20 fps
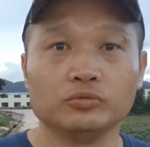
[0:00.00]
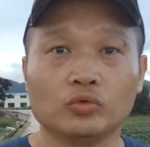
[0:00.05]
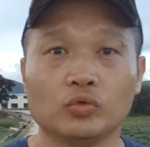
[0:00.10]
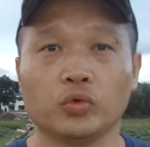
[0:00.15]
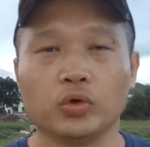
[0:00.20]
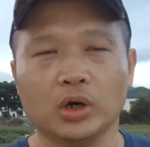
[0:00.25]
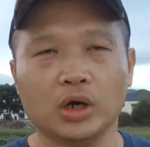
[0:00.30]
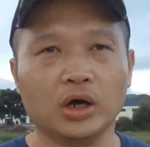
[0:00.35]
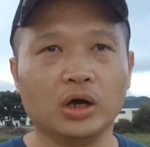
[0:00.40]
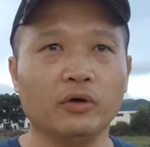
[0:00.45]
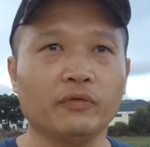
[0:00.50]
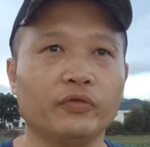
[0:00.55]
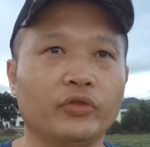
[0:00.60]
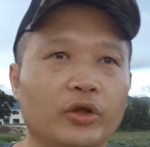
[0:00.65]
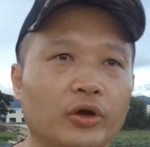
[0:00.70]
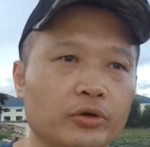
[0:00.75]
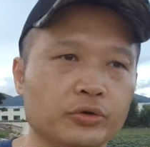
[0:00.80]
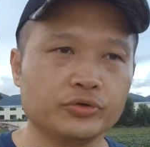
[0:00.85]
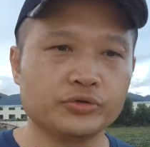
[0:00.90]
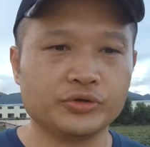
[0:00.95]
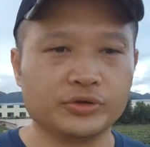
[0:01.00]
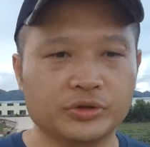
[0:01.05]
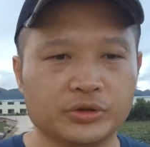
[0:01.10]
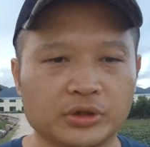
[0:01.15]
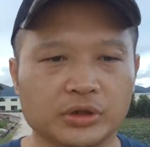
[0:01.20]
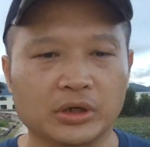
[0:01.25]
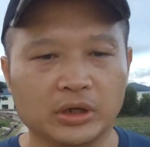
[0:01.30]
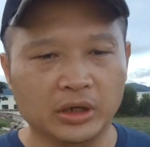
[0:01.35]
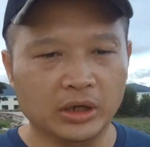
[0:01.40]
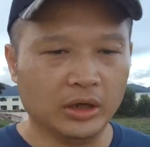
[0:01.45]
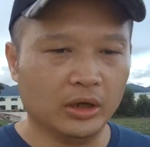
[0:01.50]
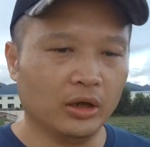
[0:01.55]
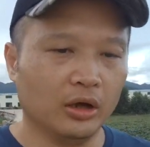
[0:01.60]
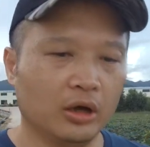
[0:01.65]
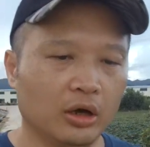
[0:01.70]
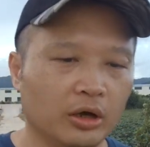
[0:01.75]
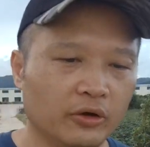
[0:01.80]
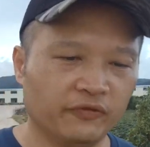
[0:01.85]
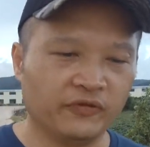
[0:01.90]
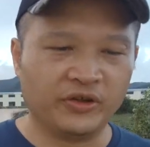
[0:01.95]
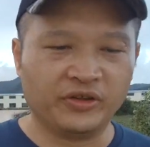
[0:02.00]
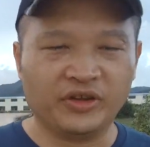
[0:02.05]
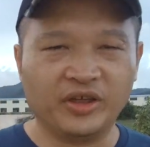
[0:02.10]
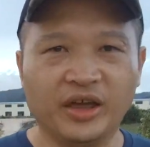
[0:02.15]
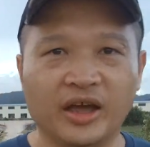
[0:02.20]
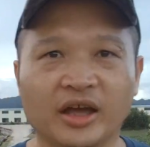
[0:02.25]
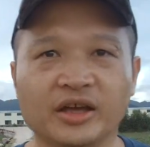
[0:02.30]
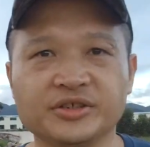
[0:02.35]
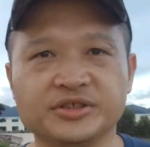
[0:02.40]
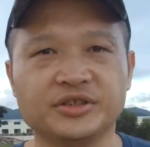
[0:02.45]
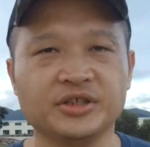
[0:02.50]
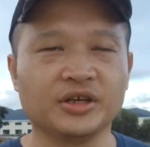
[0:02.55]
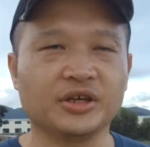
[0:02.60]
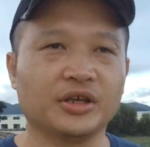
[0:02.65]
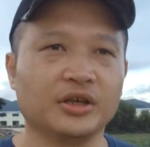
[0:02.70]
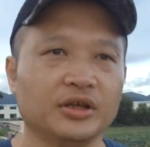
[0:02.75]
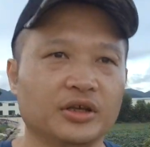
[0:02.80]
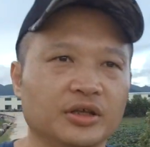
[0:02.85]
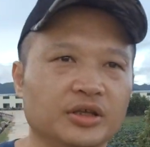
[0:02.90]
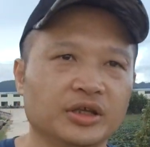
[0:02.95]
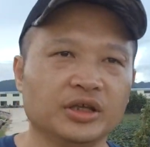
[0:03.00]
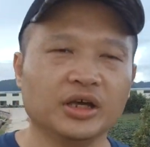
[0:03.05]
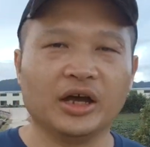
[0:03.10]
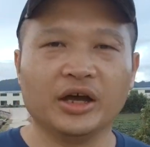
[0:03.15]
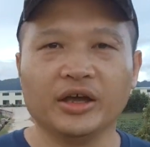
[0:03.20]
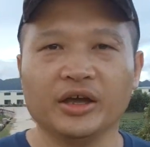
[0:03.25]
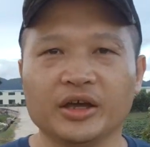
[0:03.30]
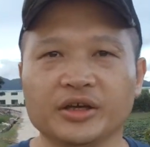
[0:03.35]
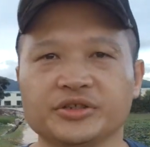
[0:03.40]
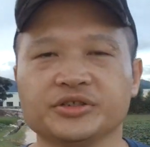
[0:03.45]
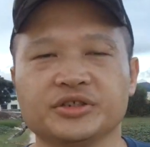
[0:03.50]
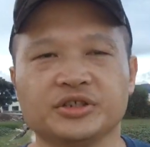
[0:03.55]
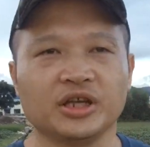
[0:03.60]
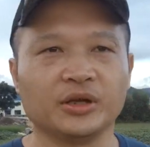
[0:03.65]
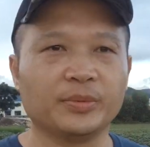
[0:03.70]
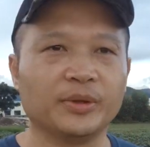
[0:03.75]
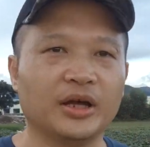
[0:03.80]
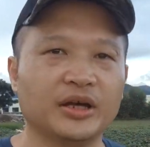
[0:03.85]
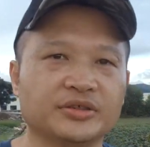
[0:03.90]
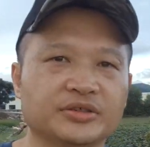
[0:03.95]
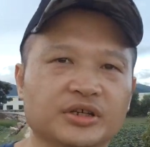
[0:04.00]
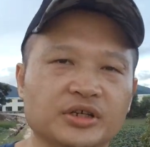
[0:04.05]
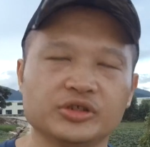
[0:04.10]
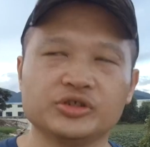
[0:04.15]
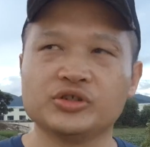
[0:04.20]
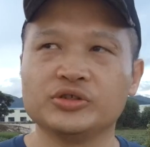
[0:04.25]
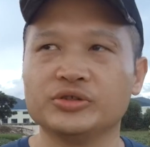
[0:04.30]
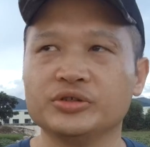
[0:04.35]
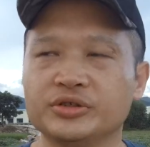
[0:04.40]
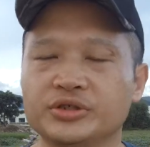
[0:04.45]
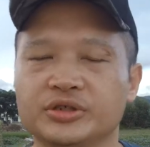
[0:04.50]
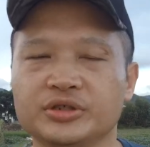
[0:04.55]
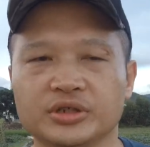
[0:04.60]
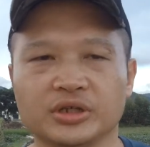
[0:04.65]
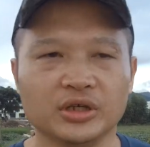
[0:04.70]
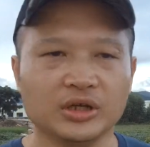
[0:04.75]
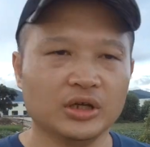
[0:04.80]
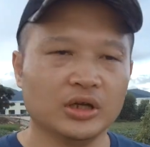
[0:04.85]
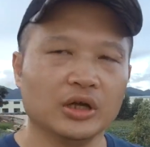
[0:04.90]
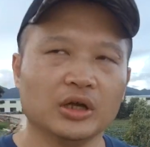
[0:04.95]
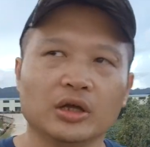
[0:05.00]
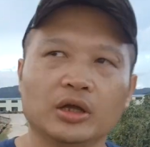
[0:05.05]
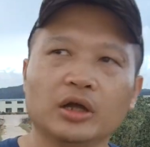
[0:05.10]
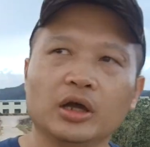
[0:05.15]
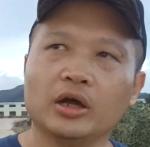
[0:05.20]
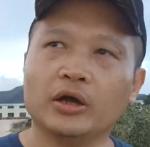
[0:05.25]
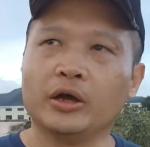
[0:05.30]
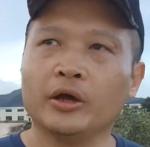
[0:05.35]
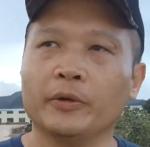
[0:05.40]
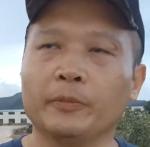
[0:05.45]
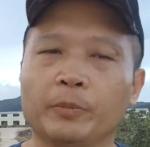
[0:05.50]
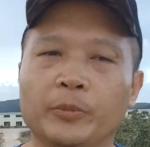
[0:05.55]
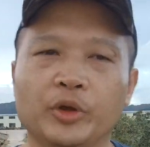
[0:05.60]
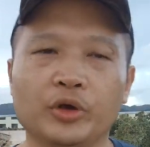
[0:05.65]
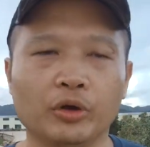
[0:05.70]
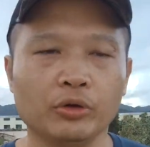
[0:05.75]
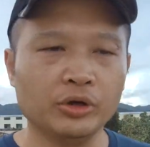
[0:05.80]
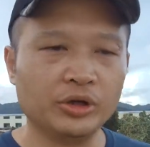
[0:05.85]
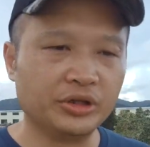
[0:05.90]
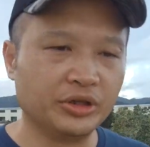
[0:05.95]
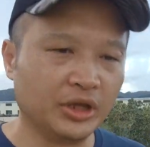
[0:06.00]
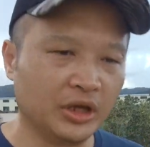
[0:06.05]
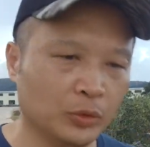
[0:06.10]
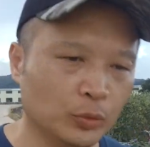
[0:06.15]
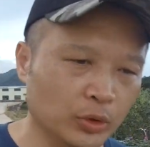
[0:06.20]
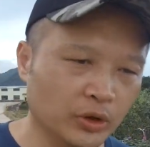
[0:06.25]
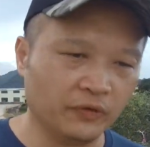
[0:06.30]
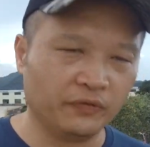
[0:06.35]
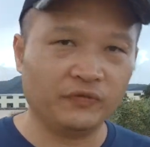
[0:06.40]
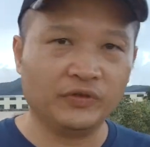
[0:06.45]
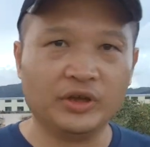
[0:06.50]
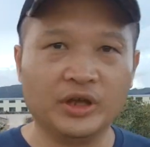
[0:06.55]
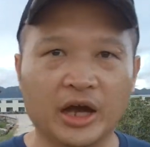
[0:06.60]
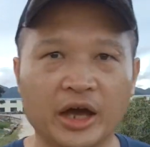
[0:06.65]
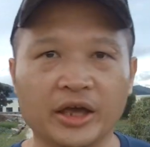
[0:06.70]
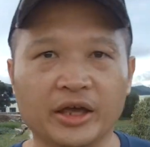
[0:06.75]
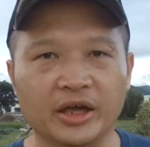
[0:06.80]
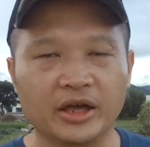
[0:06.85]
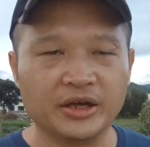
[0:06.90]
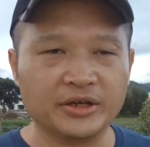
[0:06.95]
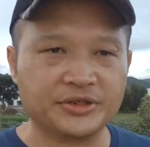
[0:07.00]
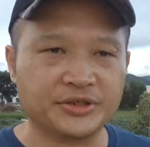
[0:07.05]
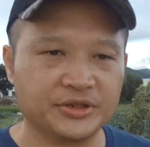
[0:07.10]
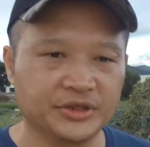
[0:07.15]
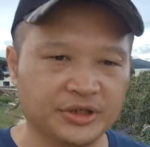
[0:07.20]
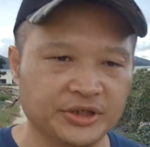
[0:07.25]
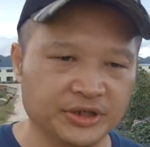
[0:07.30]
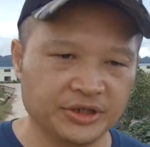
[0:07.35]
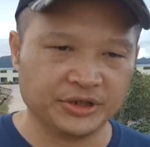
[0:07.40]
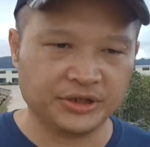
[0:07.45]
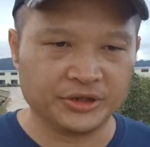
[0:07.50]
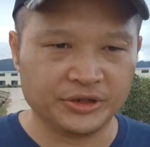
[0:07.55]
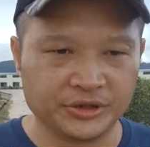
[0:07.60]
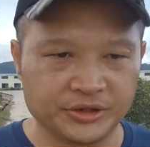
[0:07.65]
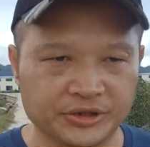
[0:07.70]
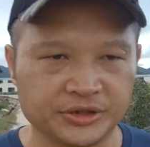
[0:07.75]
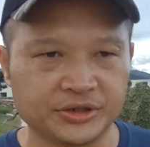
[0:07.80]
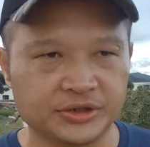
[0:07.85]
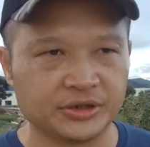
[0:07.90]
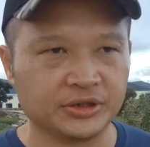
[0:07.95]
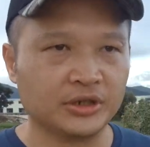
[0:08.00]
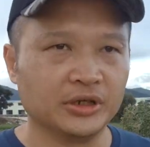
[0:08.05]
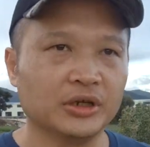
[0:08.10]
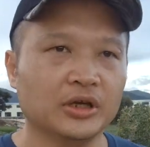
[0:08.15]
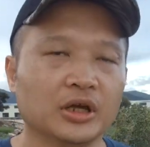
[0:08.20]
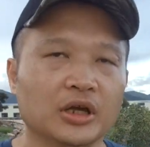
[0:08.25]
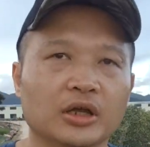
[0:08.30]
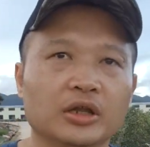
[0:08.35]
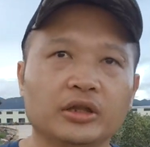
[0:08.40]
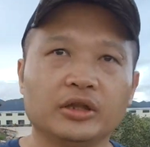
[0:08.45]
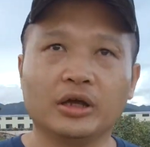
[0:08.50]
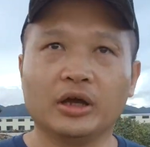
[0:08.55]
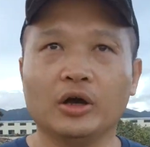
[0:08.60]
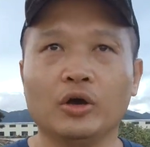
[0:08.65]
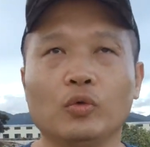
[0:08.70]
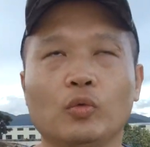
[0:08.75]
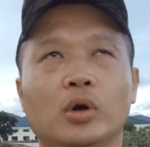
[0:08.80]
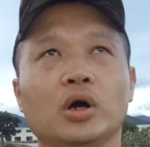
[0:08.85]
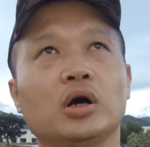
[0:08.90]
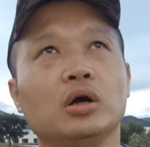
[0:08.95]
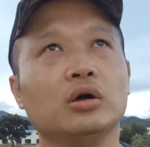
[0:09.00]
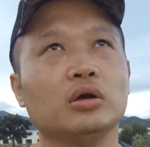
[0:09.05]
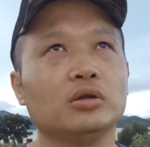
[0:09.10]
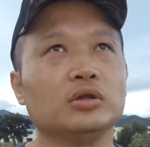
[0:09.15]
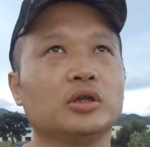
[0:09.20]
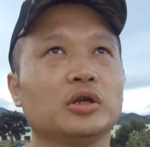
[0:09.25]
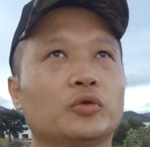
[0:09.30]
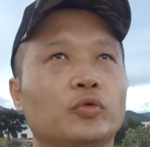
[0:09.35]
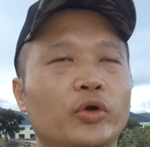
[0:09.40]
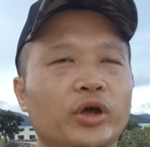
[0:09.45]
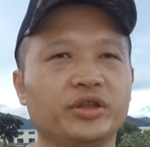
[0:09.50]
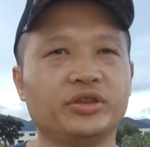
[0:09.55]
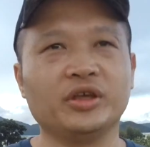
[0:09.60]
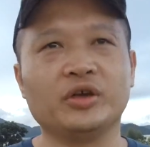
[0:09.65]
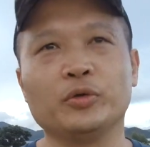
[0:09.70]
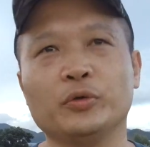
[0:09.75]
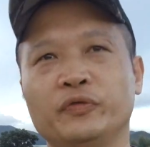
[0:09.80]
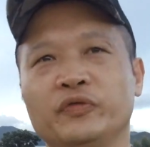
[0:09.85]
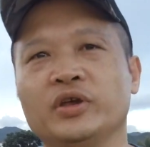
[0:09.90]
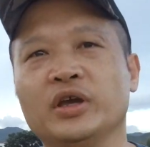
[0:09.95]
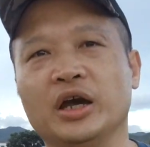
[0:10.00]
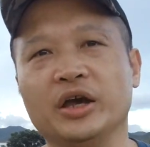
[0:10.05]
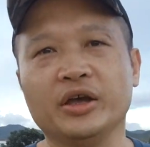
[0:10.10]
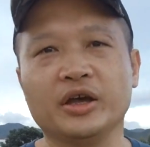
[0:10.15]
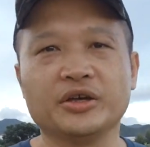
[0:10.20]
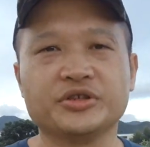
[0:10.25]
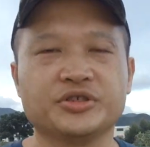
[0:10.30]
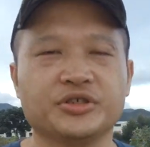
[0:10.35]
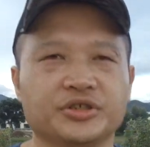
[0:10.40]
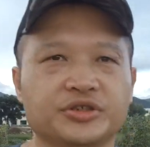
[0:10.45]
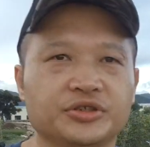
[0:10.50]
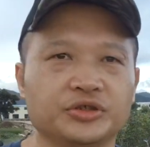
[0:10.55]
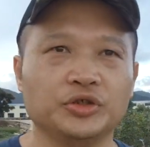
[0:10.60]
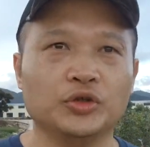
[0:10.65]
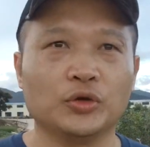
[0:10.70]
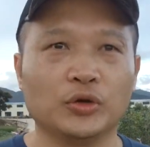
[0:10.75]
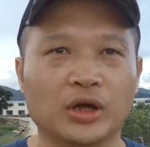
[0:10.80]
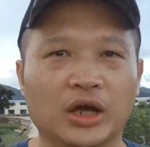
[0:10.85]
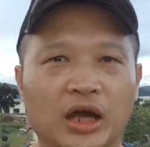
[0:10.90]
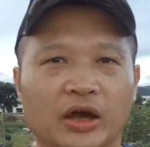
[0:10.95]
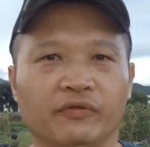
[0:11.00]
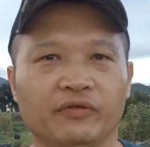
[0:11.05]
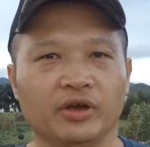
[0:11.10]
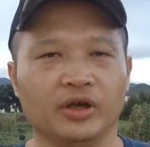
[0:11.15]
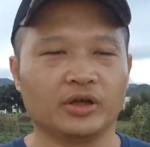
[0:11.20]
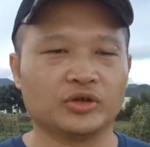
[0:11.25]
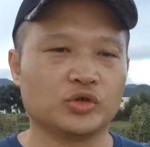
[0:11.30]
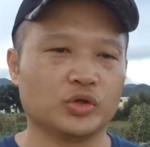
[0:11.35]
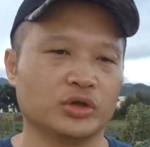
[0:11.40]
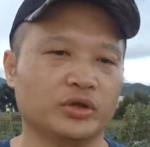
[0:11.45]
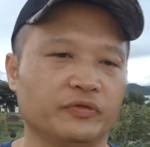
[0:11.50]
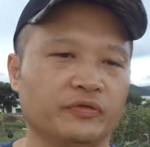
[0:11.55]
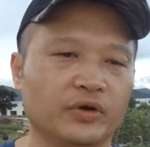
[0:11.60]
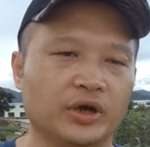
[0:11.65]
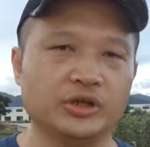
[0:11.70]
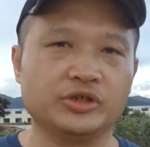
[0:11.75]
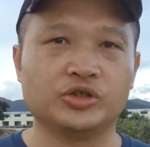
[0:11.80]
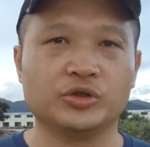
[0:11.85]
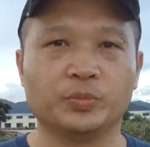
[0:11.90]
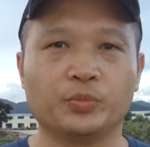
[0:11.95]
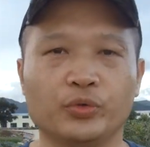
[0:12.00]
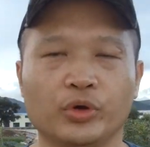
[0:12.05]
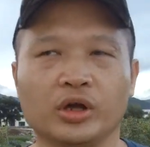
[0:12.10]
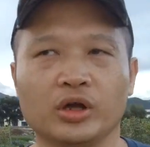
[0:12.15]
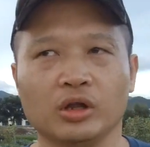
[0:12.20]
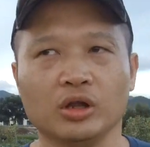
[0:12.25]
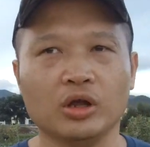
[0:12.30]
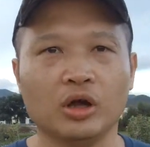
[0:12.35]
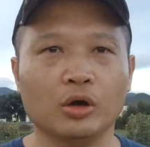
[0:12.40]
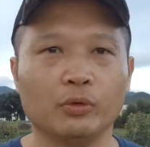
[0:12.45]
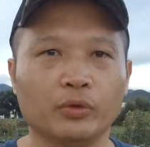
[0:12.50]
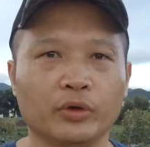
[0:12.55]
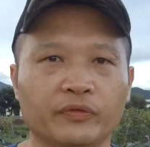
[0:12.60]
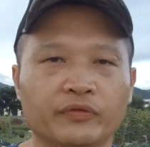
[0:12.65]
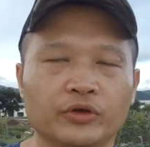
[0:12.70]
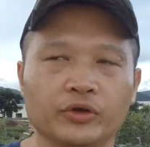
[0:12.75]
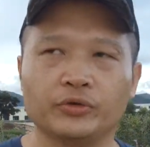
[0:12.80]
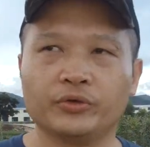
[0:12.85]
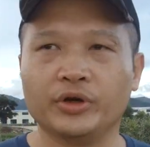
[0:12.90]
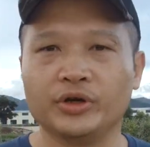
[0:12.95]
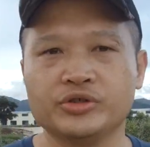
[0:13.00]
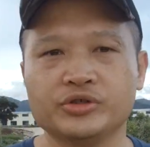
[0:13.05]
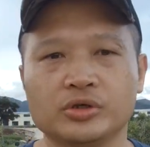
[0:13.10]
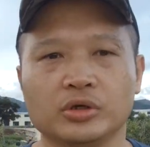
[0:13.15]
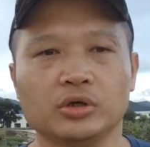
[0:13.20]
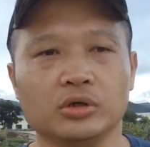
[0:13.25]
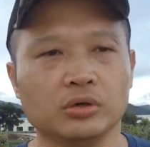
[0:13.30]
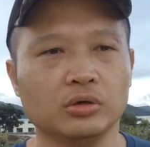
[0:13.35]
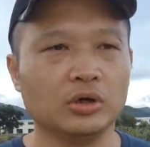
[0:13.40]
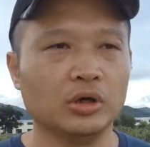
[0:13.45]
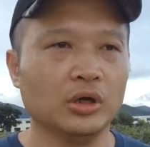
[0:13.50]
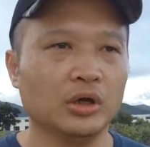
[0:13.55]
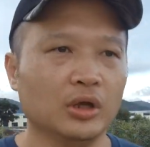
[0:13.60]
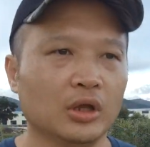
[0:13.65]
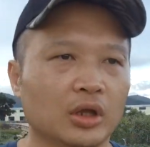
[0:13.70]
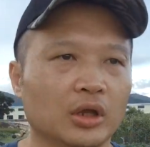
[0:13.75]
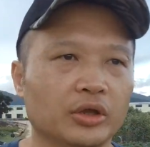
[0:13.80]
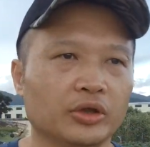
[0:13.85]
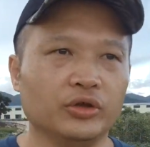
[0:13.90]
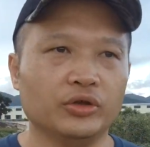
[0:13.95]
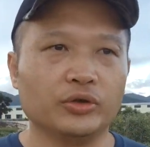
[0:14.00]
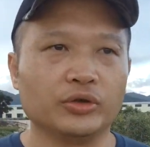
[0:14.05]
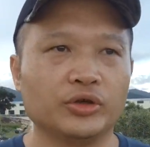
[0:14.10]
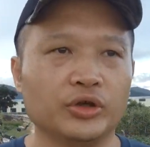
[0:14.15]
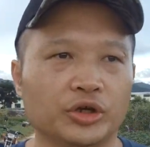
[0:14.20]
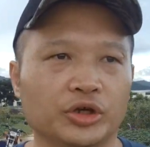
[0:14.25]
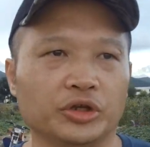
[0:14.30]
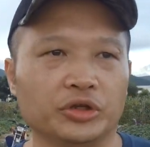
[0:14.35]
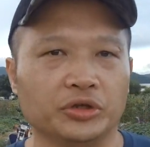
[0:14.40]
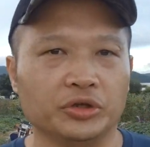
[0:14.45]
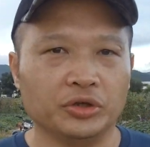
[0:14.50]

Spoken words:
12, those are fantastic EIS stabilizations. The only thing with EIS is, the great thing with EIS is you don't have an extra device to bring along with you, right? So you could